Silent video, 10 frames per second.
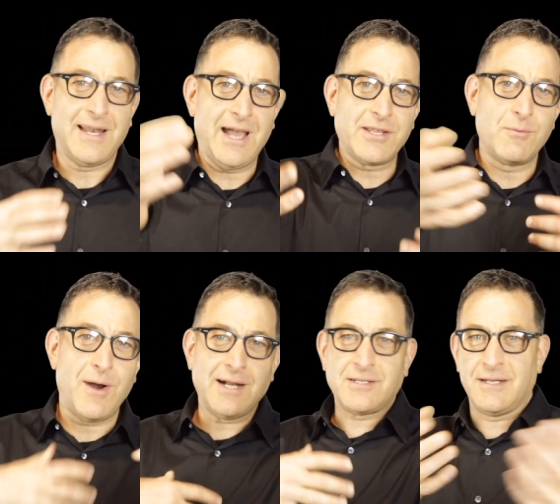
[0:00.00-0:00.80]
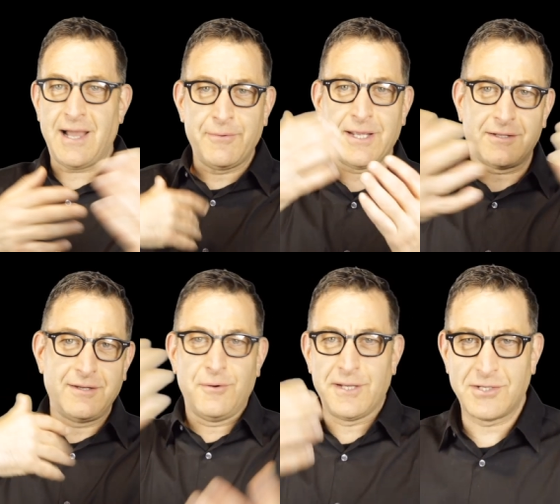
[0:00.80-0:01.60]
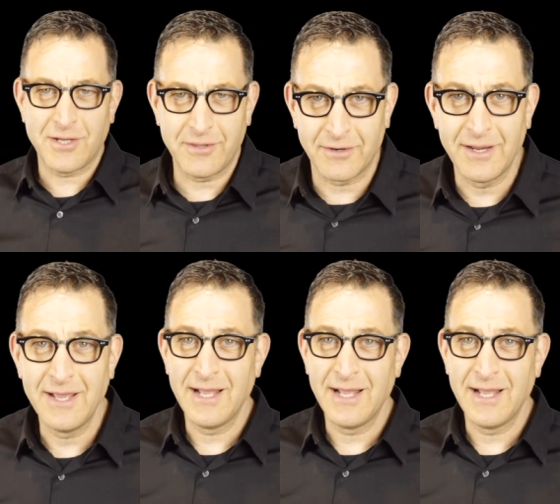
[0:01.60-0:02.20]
now you watch it, now we get to know each other.